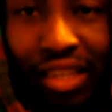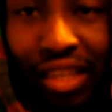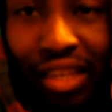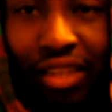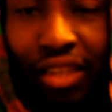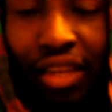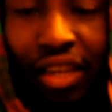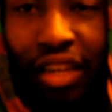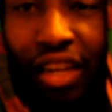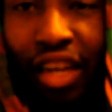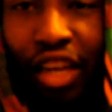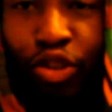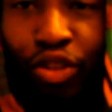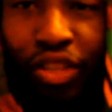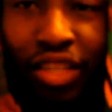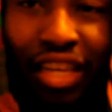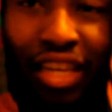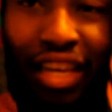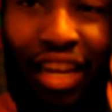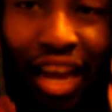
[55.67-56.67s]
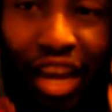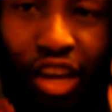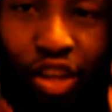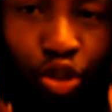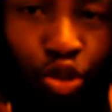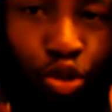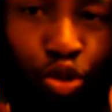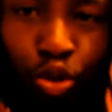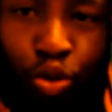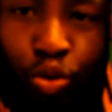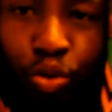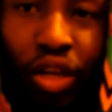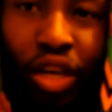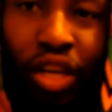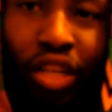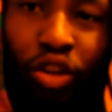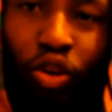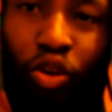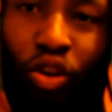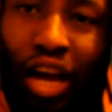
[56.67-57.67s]
And like you see in Acts 2,
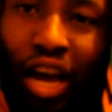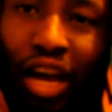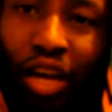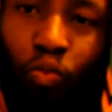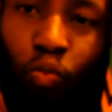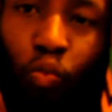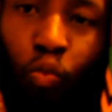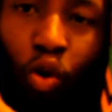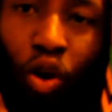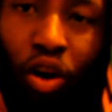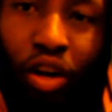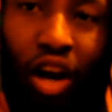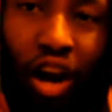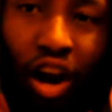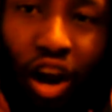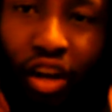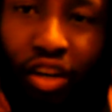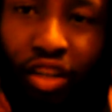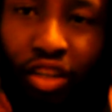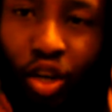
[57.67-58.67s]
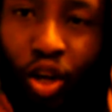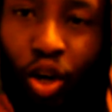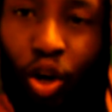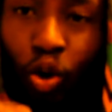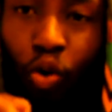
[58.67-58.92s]
they all had one heart,